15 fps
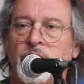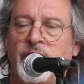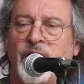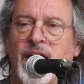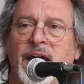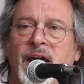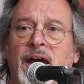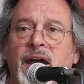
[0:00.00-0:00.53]

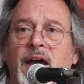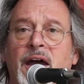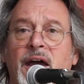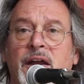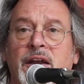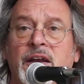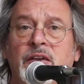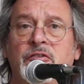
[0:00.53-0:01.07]

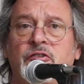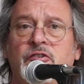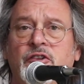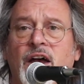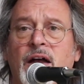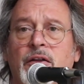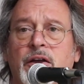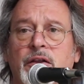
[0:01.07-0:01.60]
Fanny
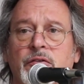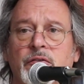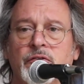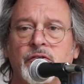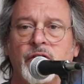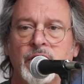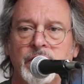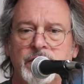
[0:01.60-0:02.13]

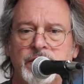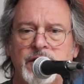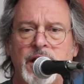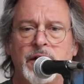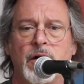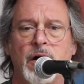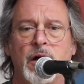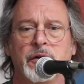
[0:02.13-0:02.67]
Sellens,
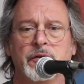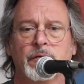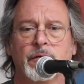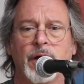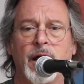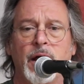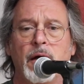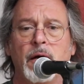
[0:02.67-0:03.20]
dead on the
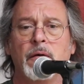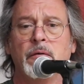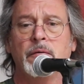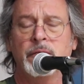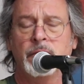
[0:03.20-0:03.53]
ground.